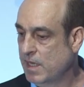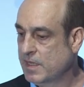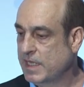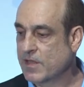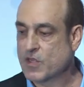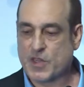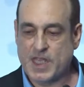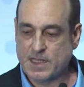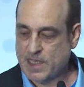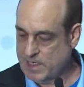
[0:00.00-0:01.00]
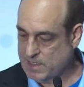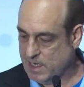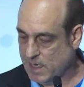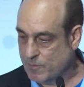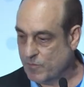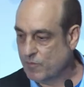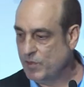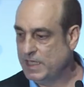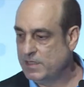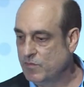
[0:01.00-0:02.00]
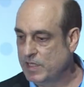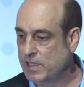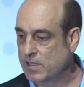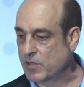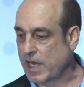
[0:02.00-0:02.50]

The other thing that we're